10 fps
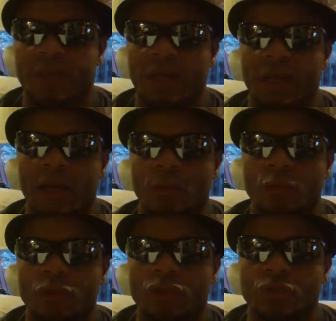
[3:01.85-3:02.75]
and I
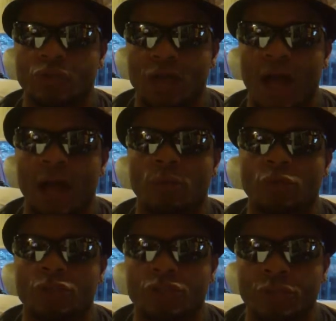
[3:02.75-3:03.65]
will
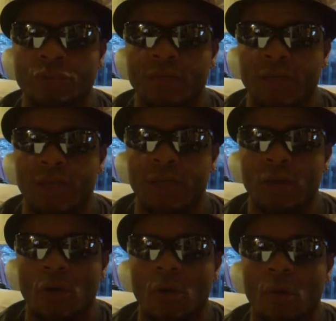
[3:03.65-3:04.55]
shew thee
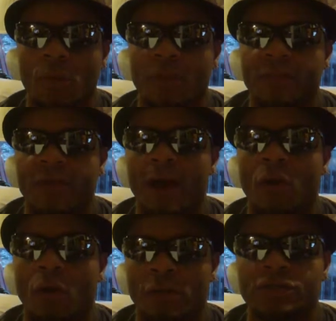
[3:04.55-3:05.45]
what
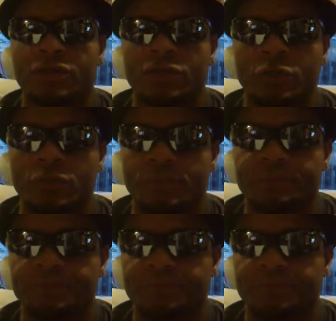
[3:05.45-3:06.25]
thou art to do.